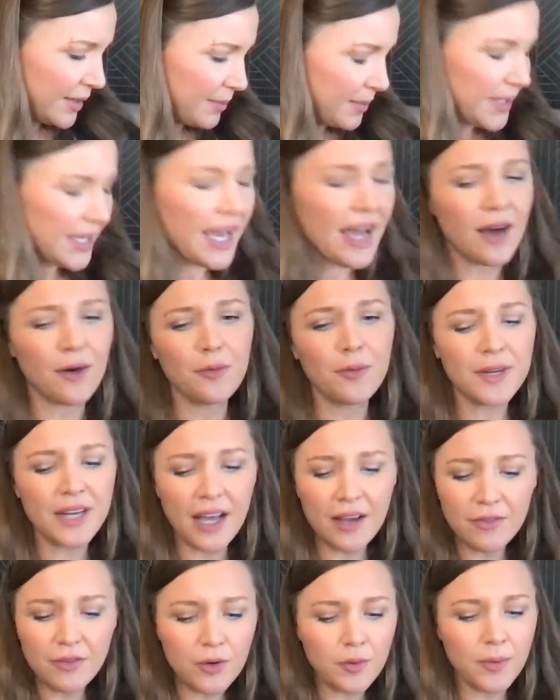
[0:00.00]
But yeah,
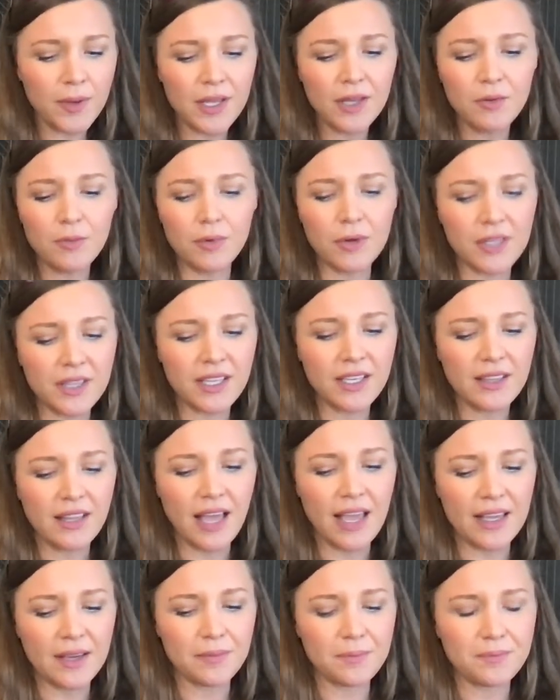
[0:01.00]
whenever we really
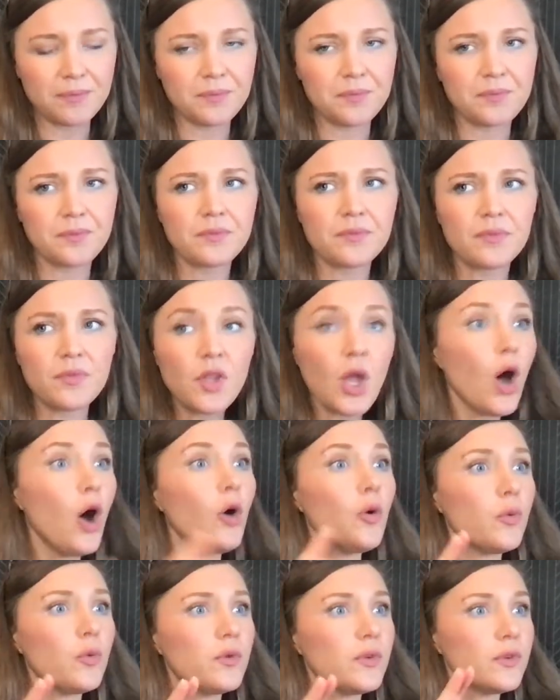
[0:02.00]
like,
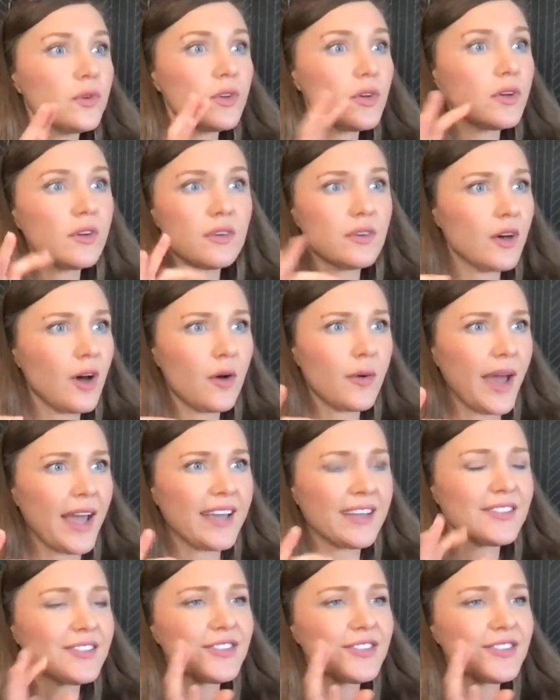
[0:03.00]
oh, okay.